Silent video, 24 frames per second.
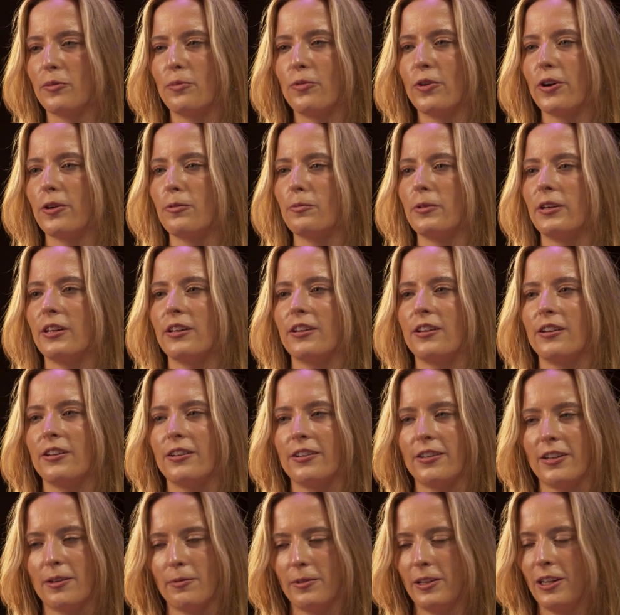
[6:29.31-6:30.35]
Boardman
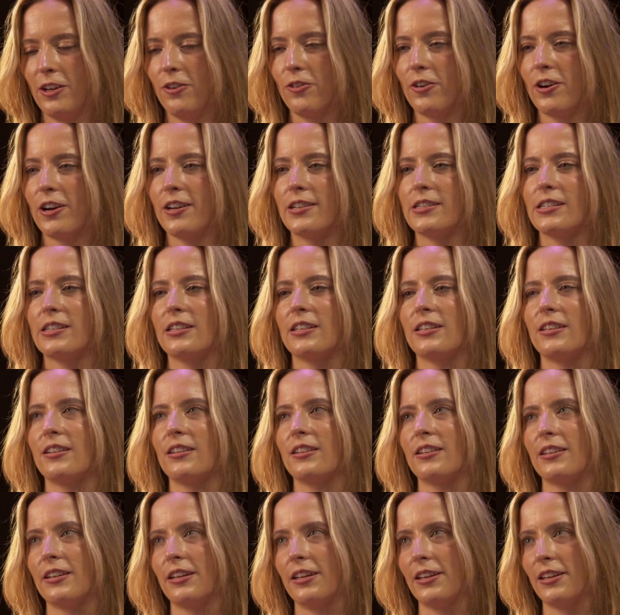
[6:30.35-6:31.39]
and Emily
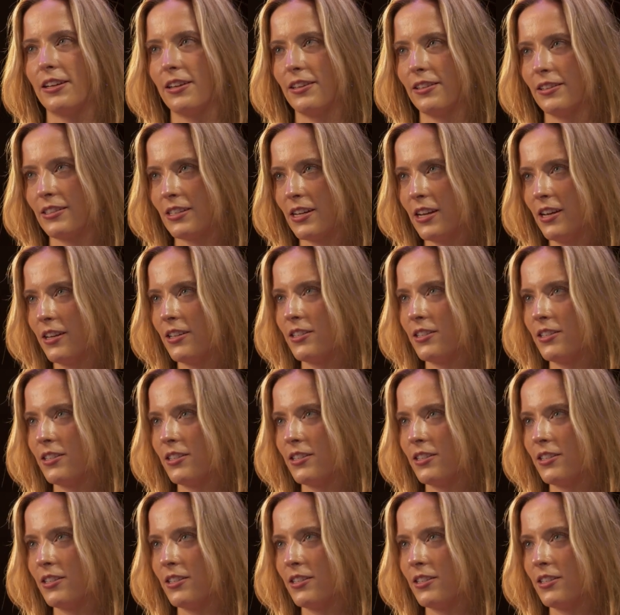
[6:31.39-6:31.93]
Grondin and